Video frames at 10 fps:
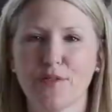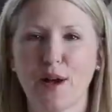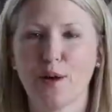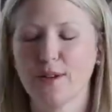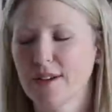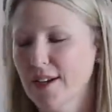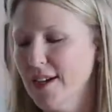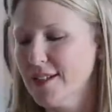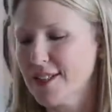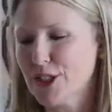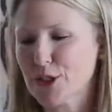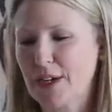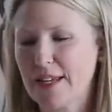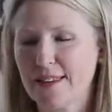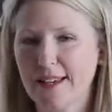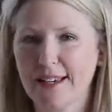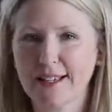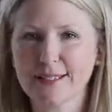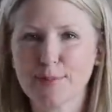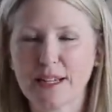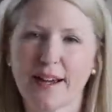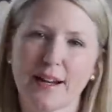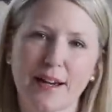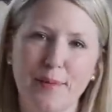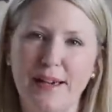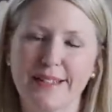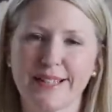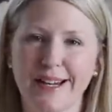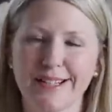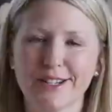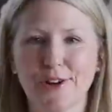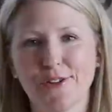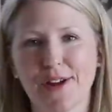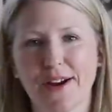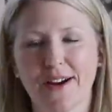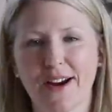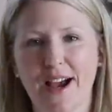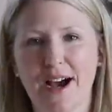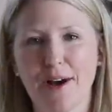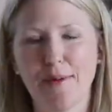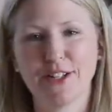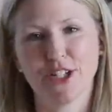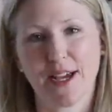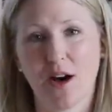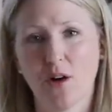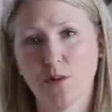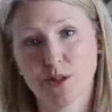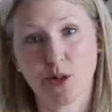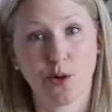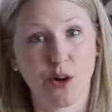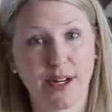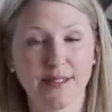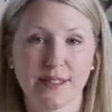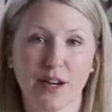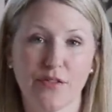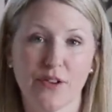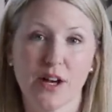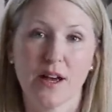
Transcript: I found such great things, but it kind of got me excited to go there um, and check out home decor and stuff